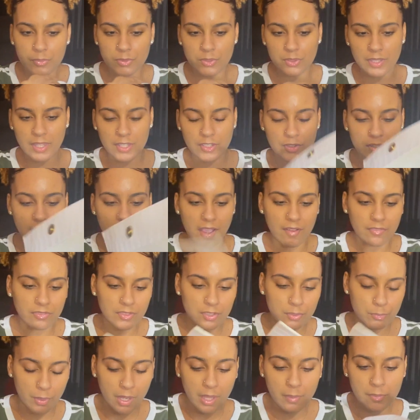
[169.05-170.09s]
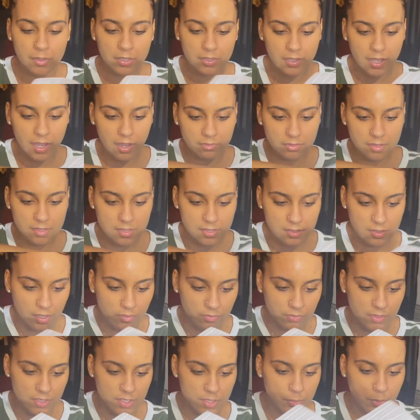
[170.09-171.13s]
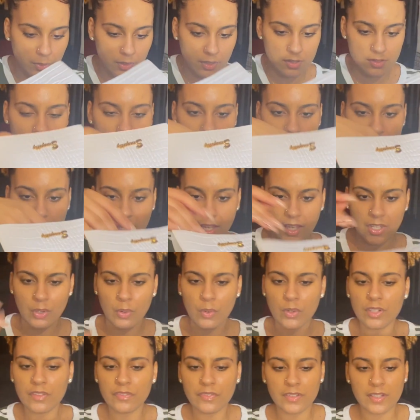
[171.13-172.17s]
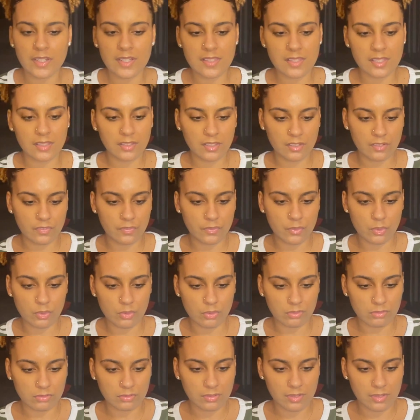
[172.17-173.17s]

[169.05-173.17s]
You like, you have, you're probably gonna have to stuff this purse in order for it to look full.